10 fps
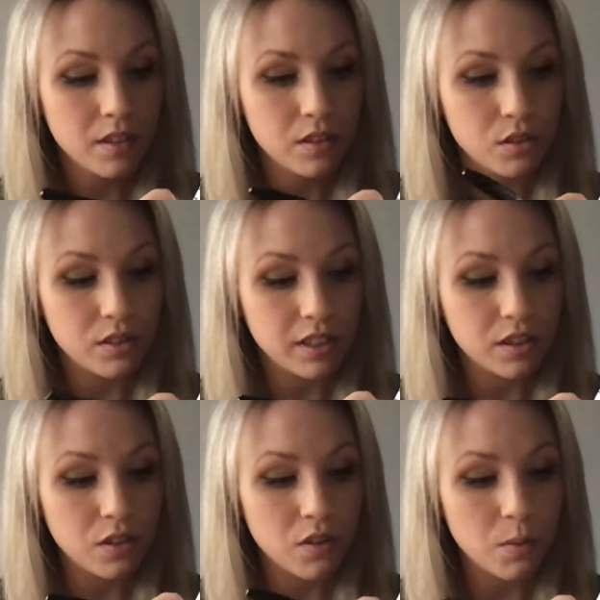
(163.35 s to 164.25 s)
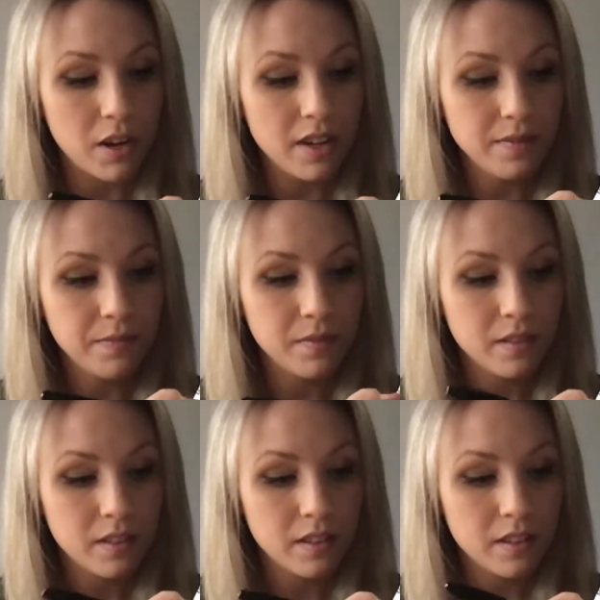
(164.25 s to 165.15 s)
So 6 over 1
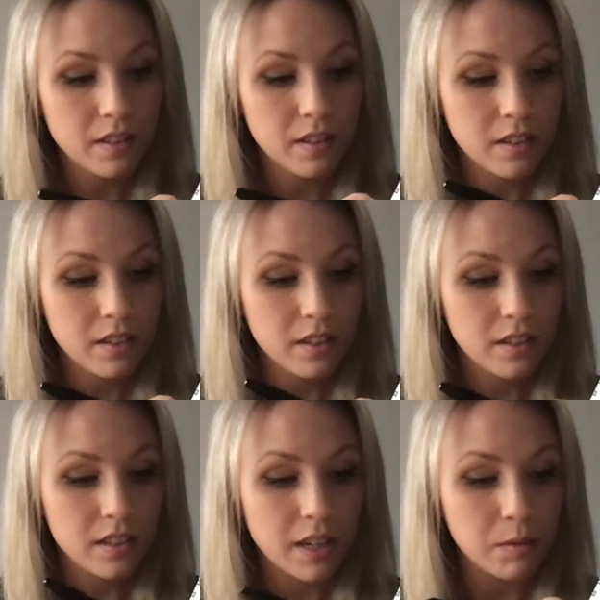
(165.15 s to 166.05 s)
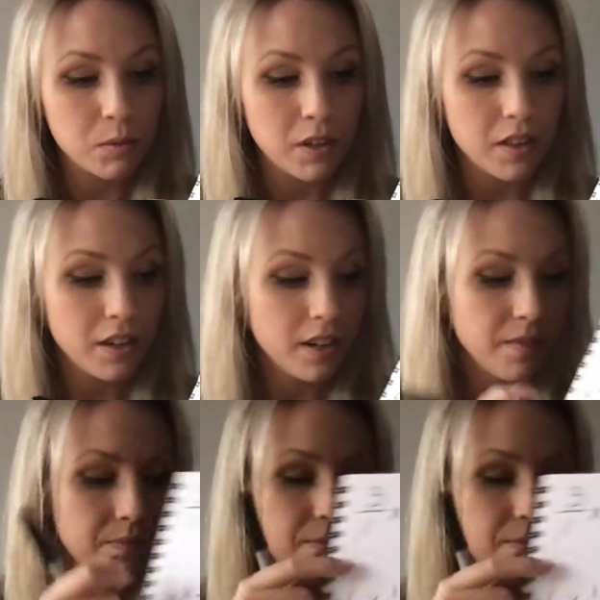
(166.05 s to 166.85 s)
times 1/3.